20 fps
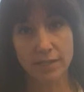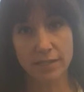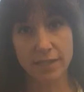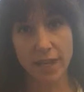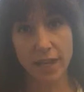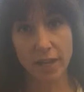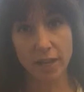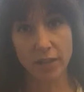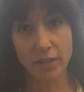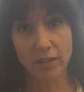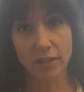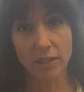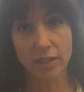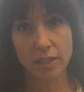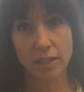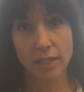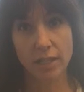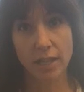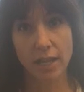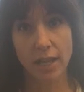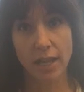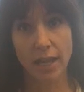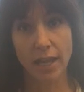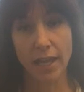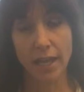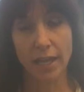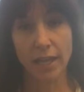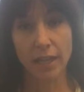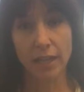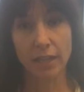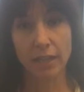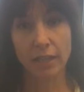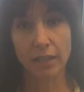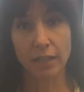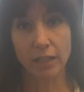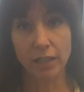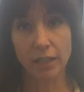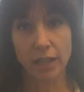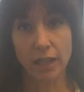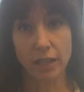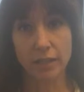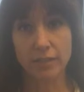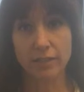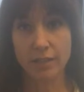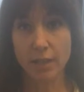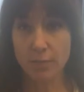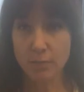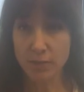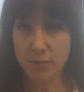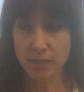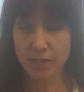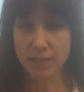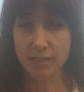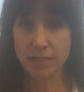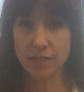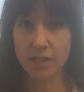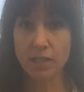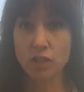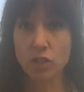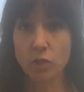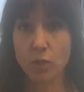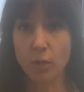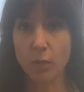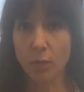down a substance into a